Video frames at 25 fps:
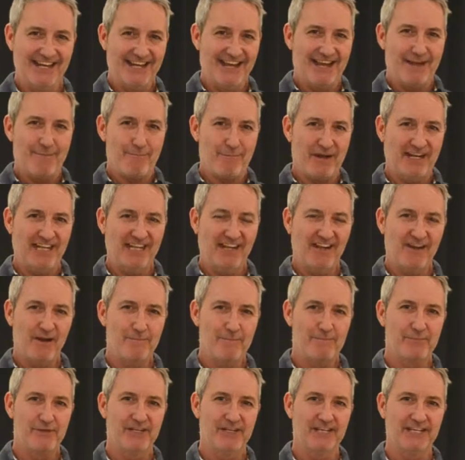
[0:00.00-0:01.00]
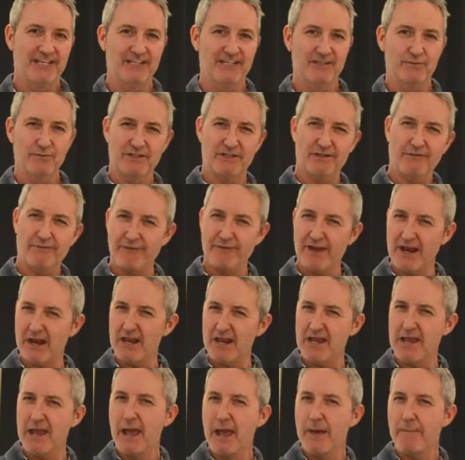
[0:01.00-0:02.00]
Mining companies, which are
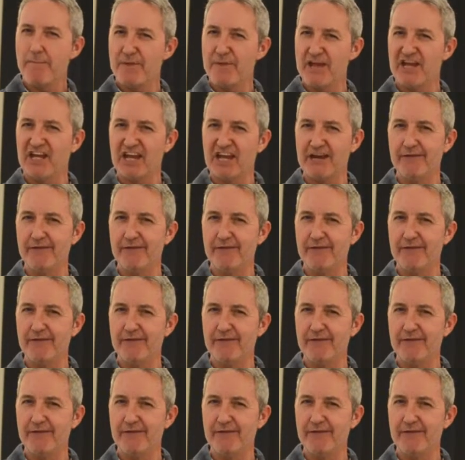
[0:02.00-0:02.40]
fairly big